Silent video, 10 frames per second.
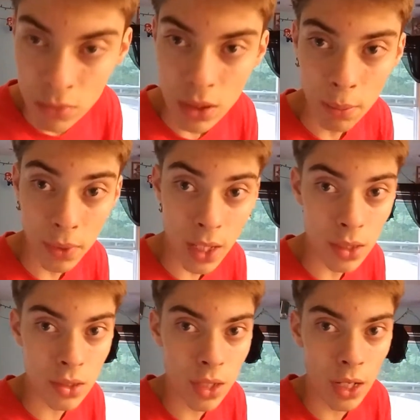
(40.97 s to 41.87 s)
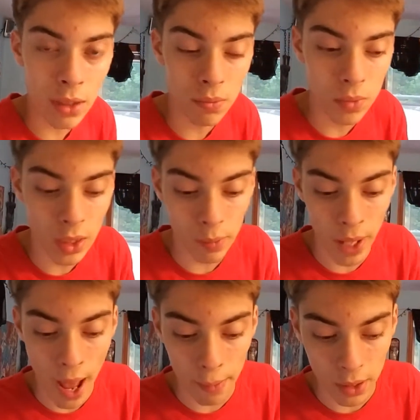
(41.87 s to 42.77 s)
some things that are going to
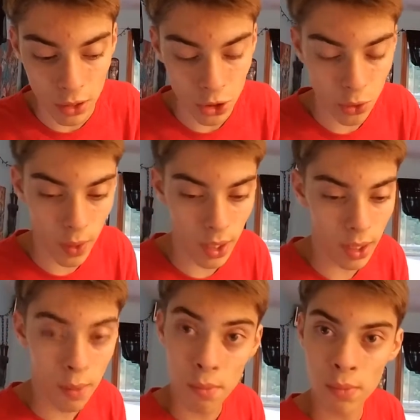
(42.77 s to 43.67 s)
be happening to uh,